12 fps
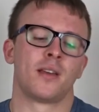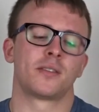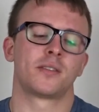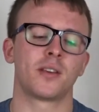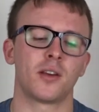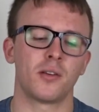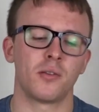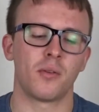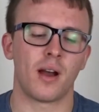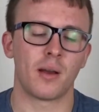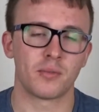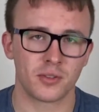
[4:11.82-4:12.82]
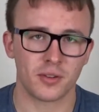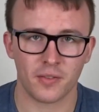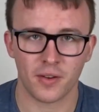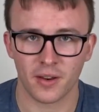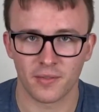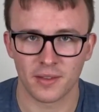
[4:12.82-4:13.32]
So I'm sure you've
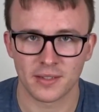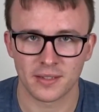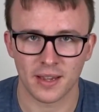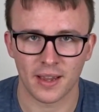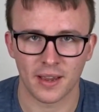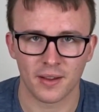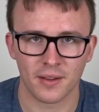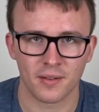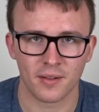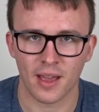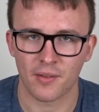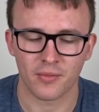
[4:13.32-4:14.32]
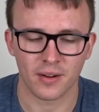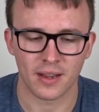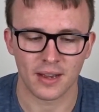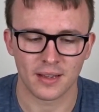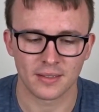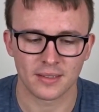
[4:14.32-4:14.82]
heard of this saying. Everyone
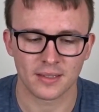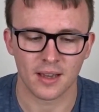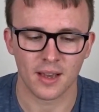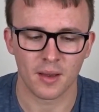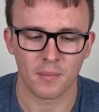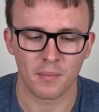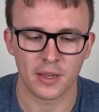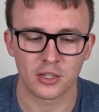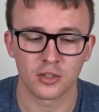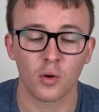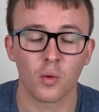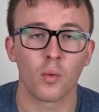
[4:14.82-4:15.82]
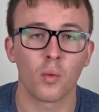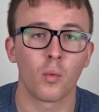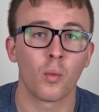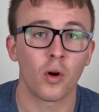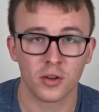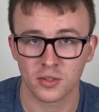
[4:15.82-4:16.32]
has. It's not
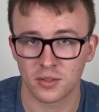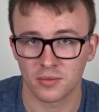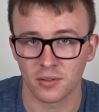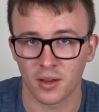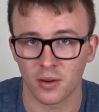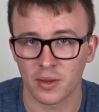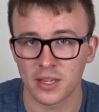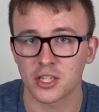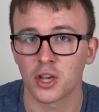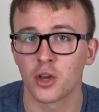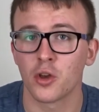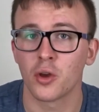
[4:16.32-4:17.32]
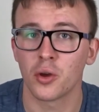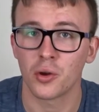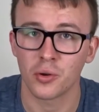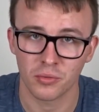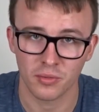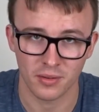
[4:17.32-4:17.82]
what you know, it's
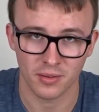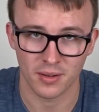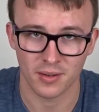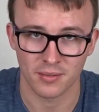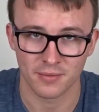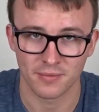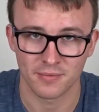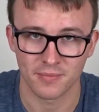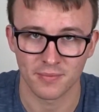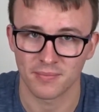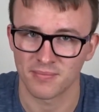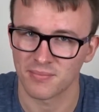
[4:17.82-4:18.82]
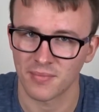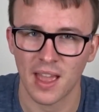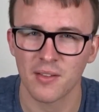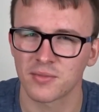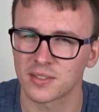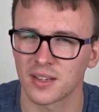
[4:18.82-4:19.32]
who you know.
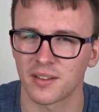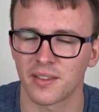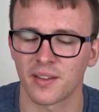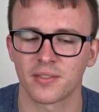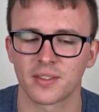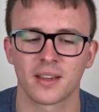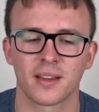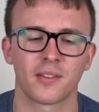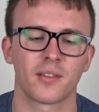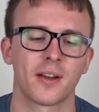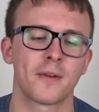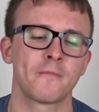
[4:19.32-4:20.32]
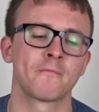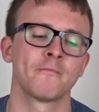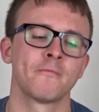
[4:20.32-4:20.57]
Everyone's heard of that saying, right?